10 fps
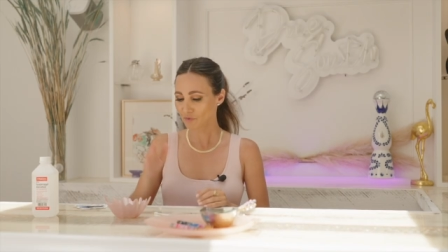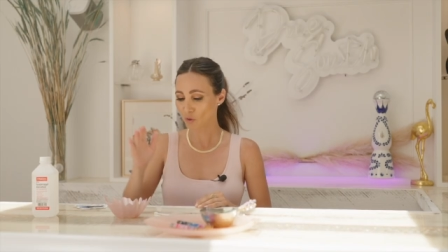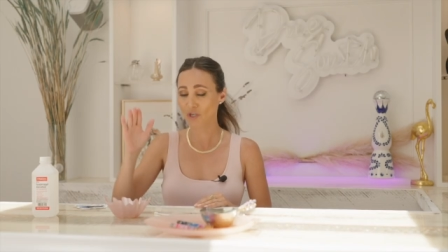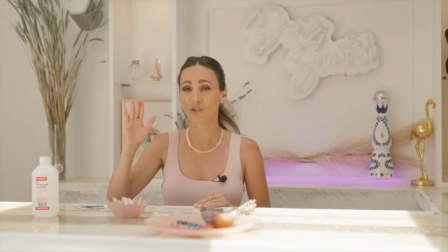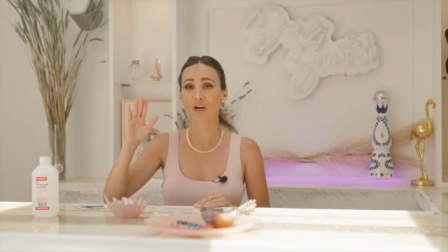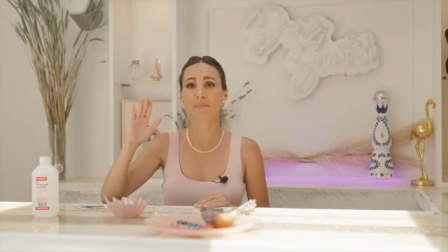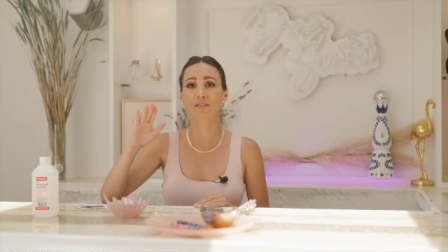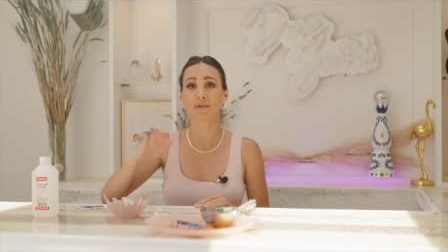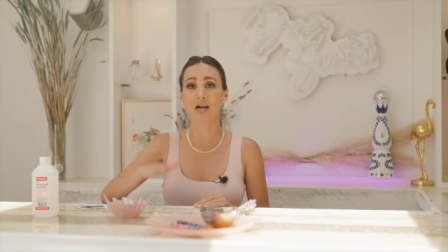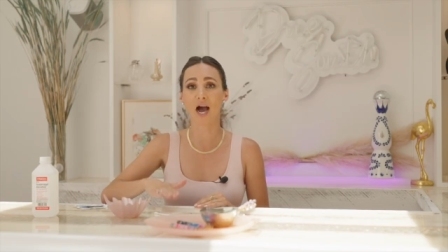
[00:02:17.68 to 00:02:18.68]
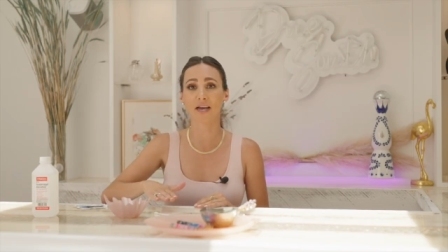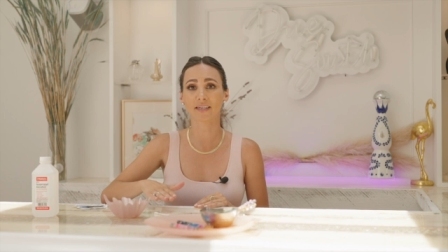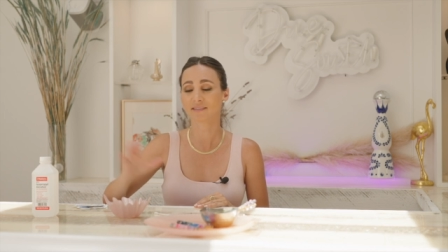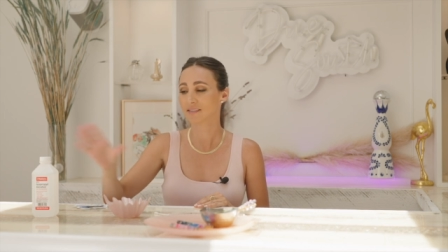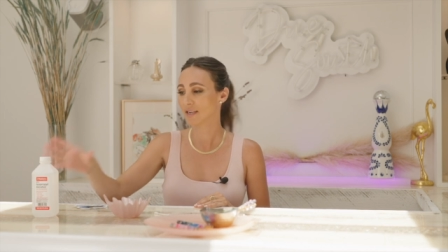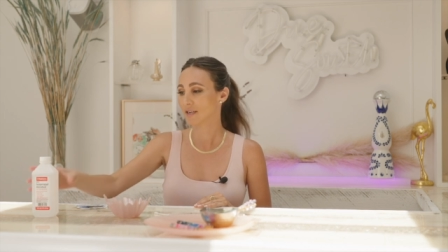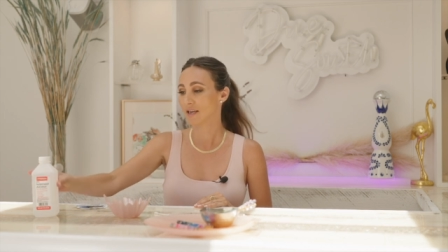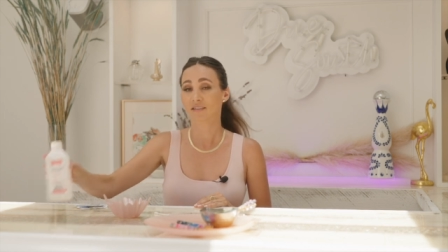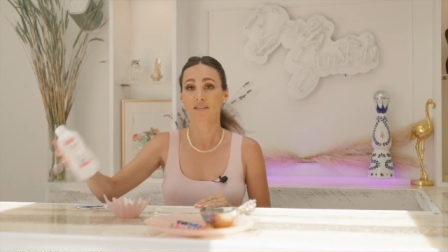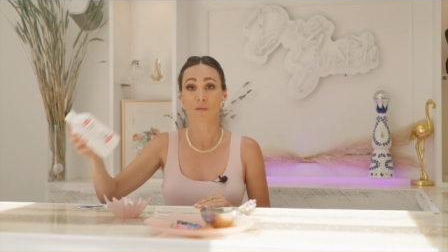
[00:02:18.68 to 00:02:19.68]
We're gonna grab some cotton,
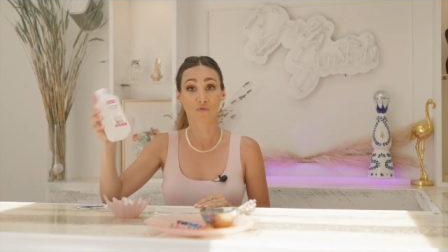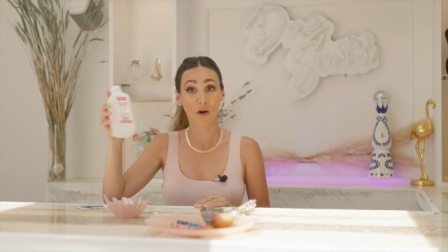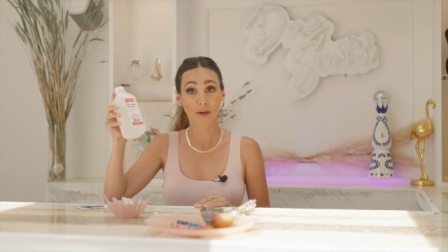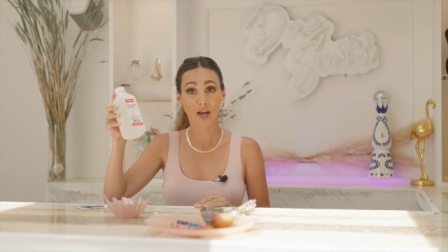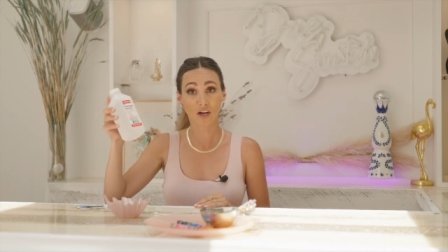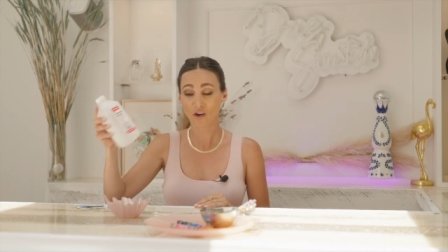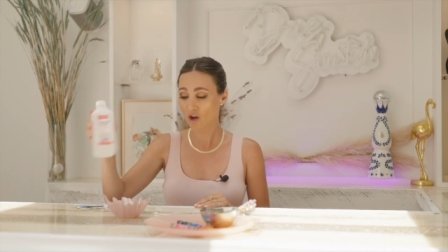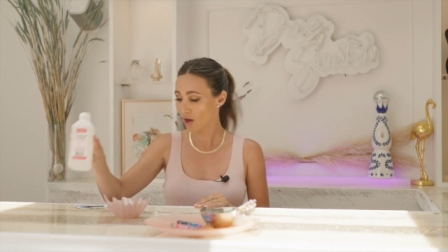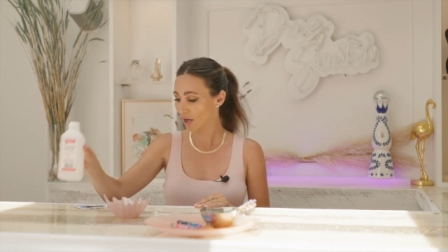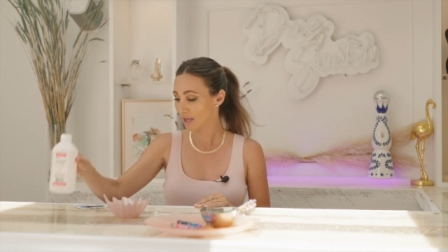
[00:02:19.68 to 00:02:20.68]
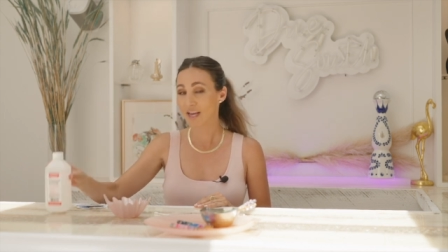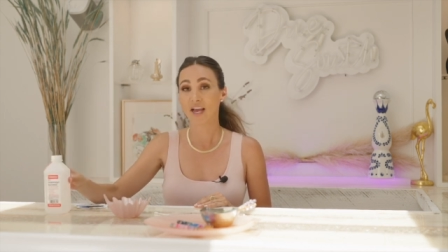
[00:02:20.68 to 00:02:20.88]
some rubbing alcohol.